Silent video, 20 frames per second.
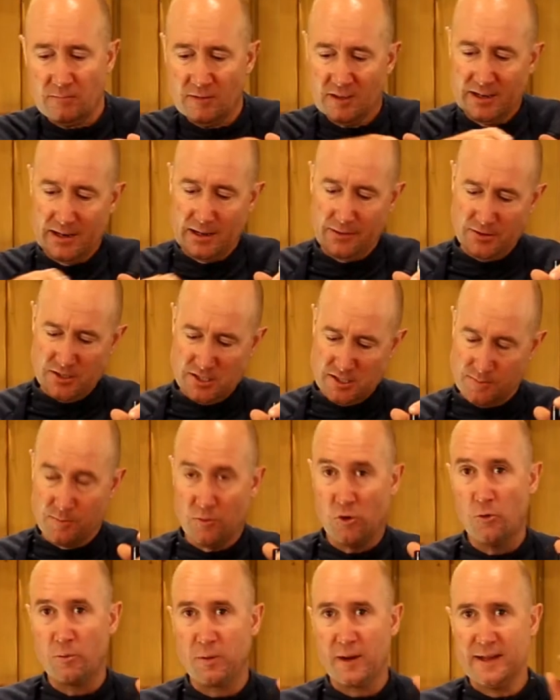Now this
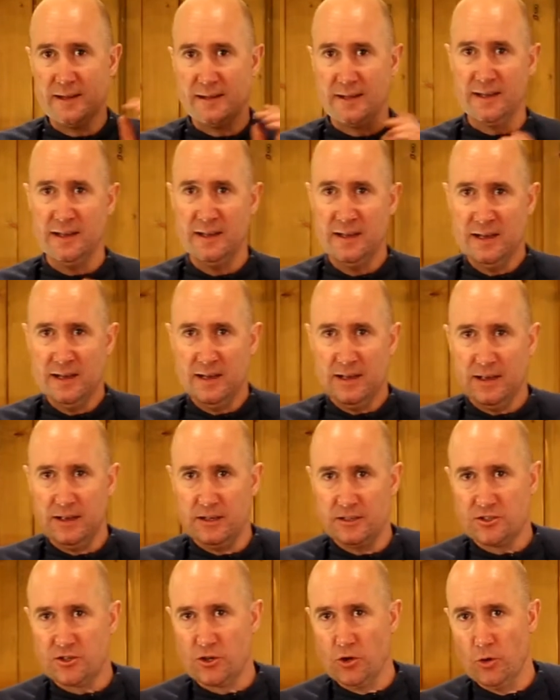small blender
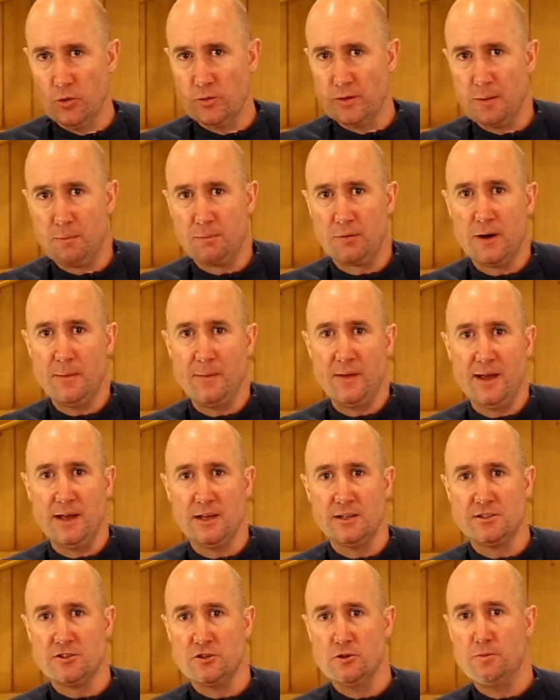is called a
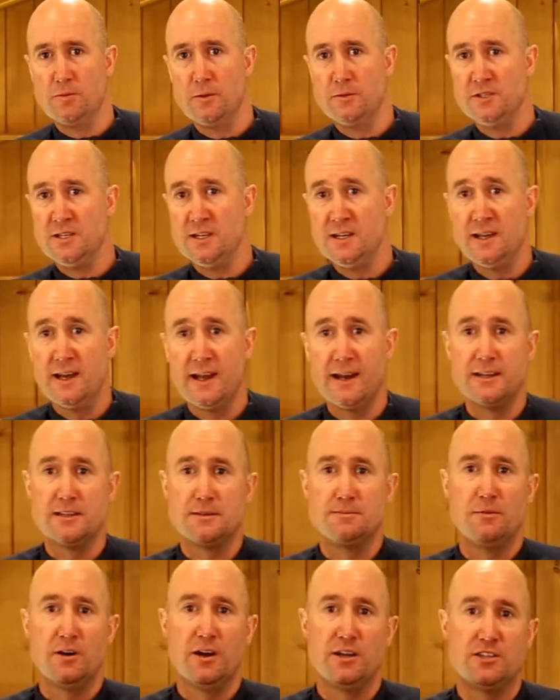Premier Super G, and
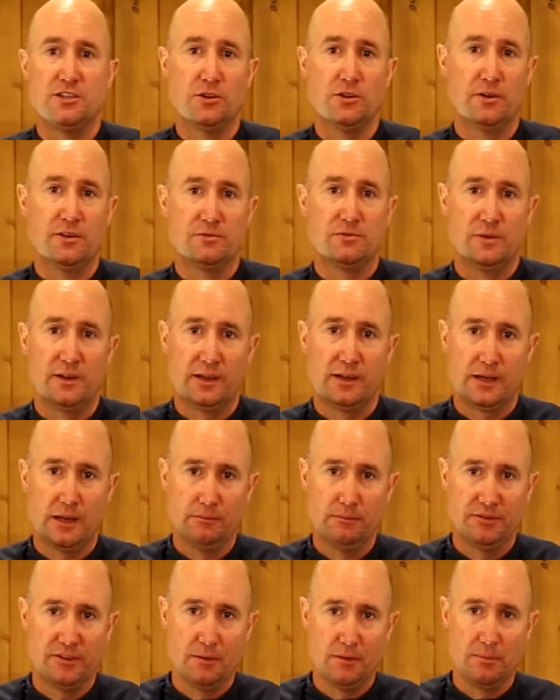it's my choice when it
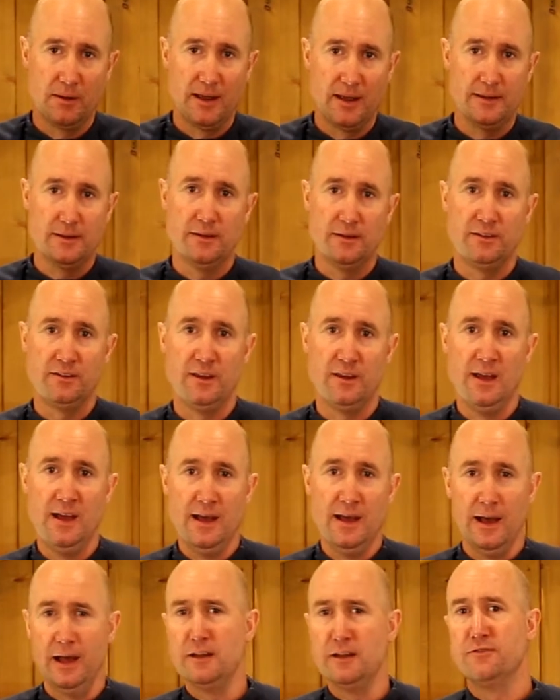comes to blenders.
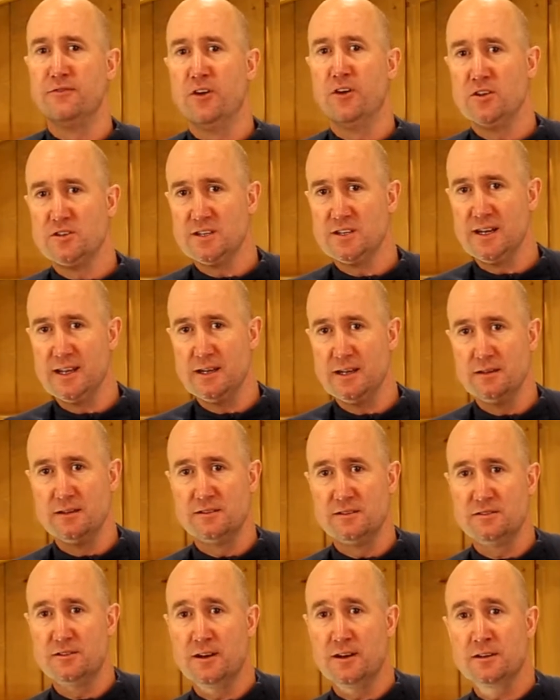It's virtually
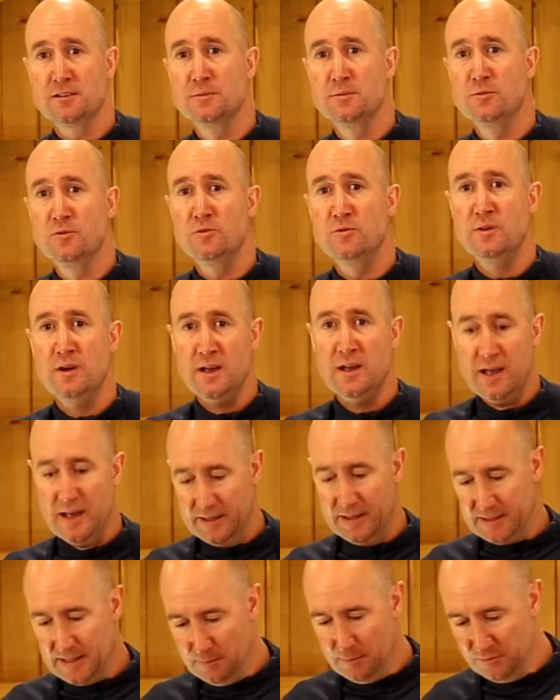indestructible.
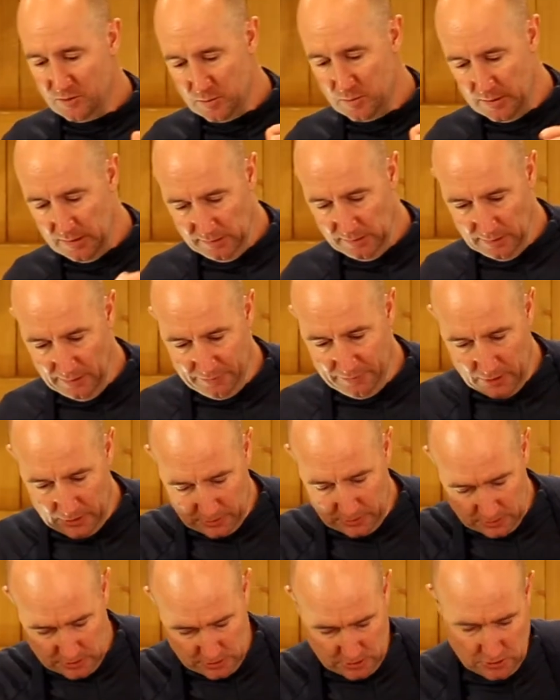It comes with, I've only
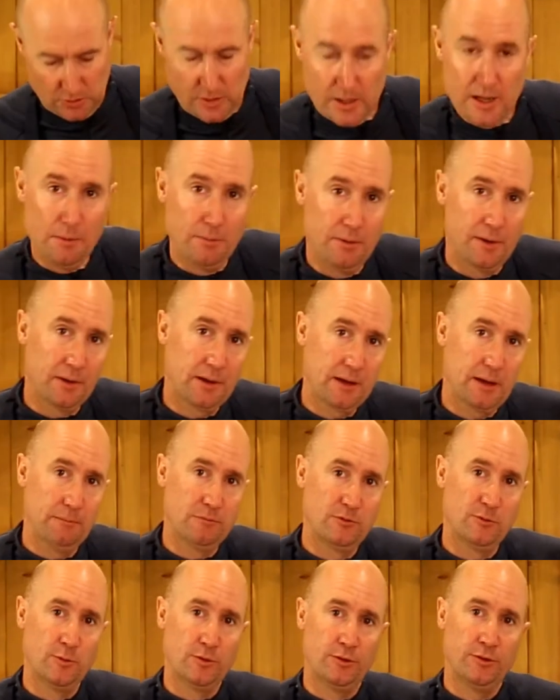got 2 here, but it
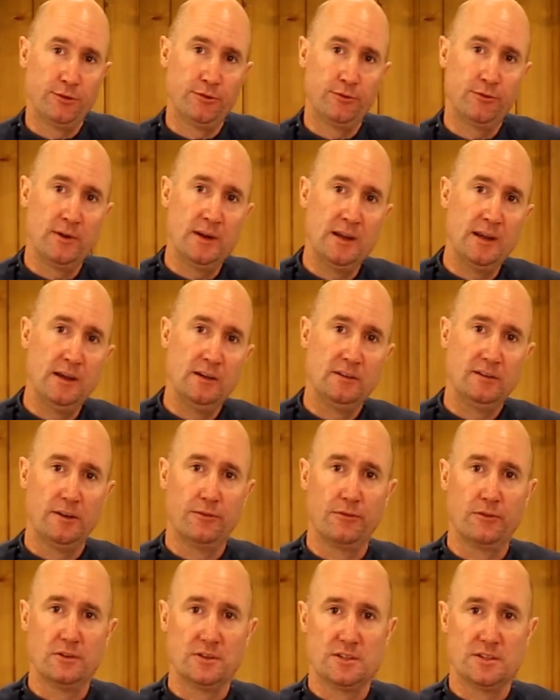comes with 3
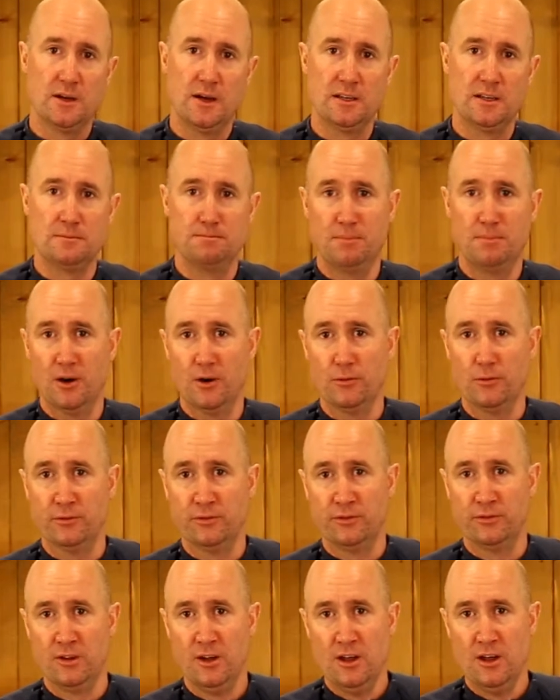different size
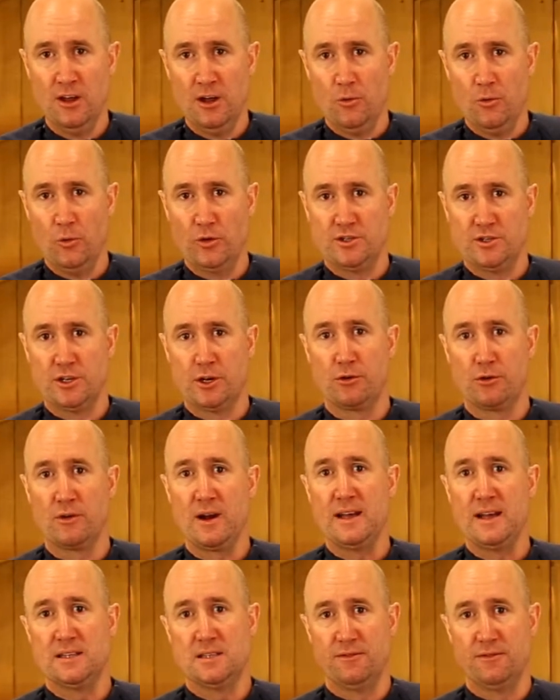bowls, which are
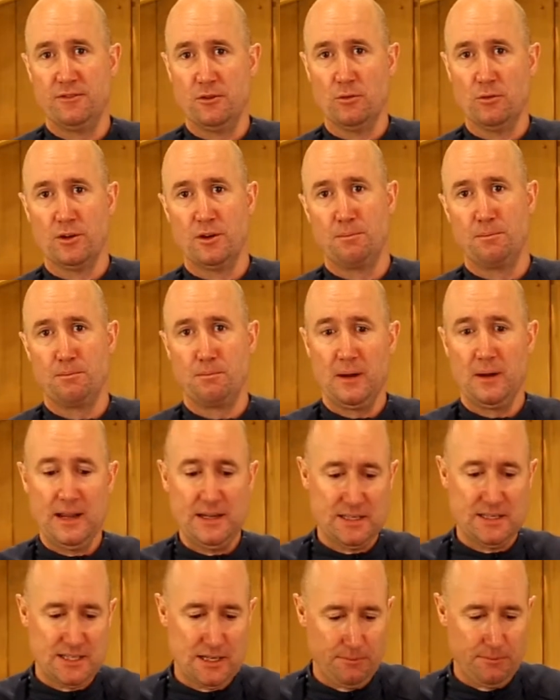great if you want to
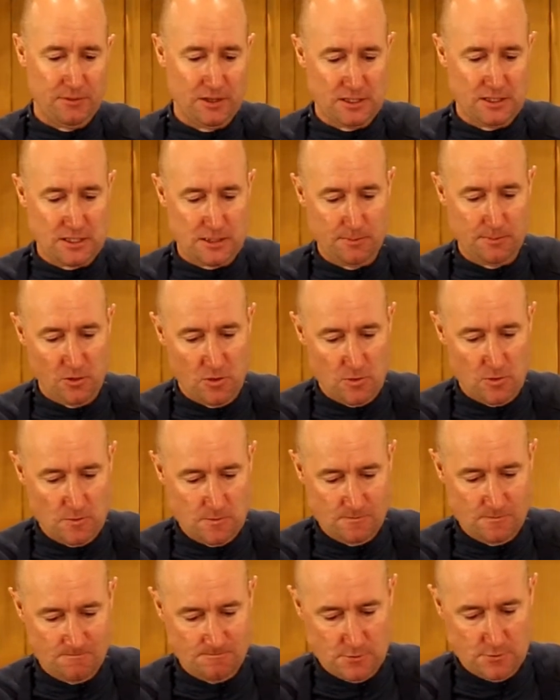blend something small.
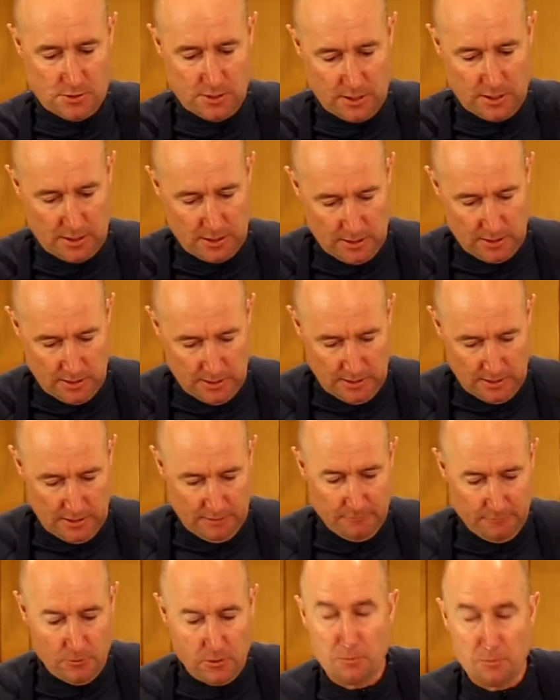Okay,
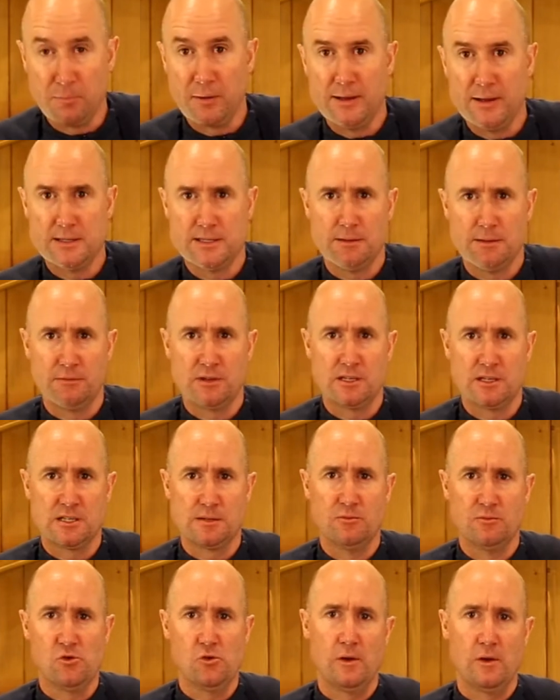you want to blend something
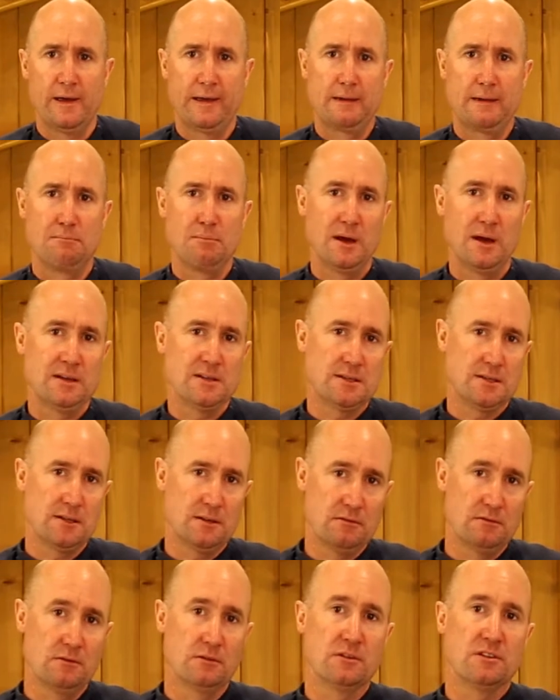small like a
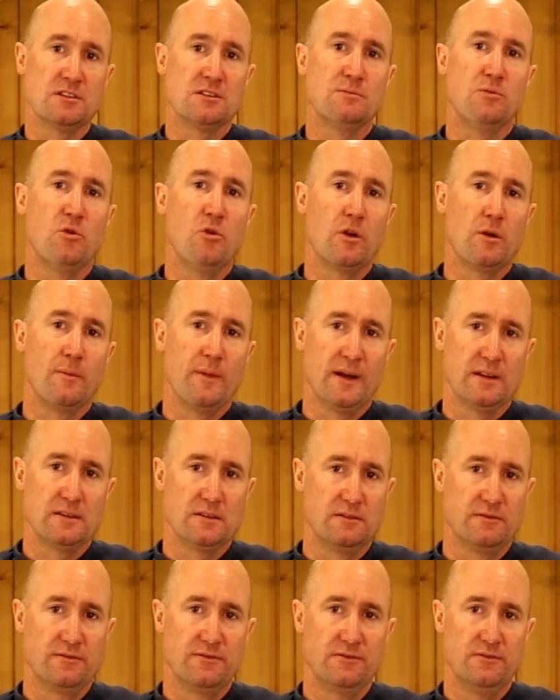pesto or a small amount
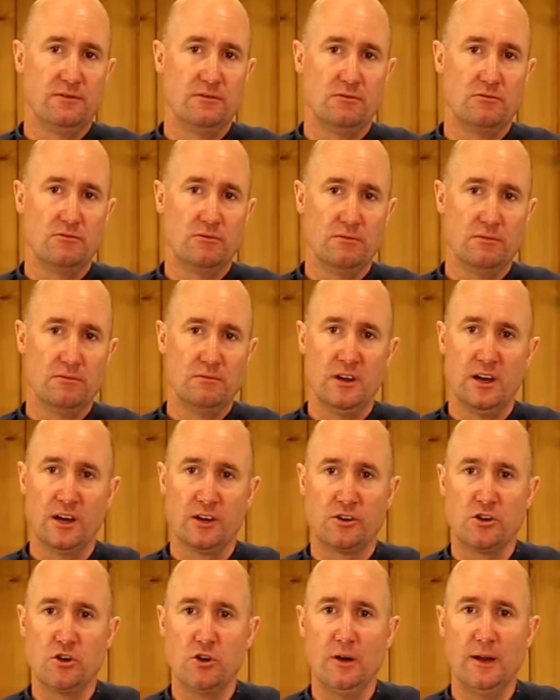of
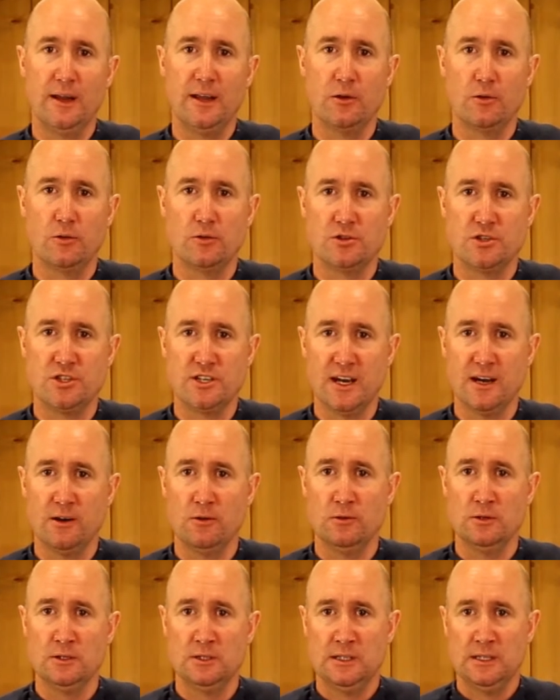coulis or
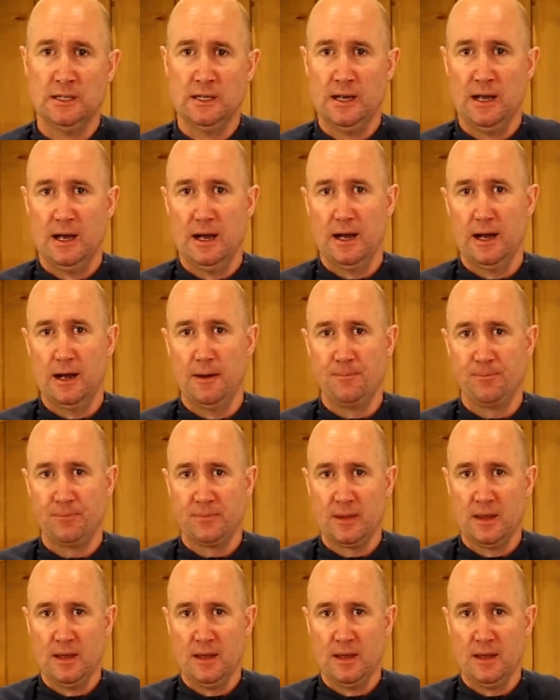gel, and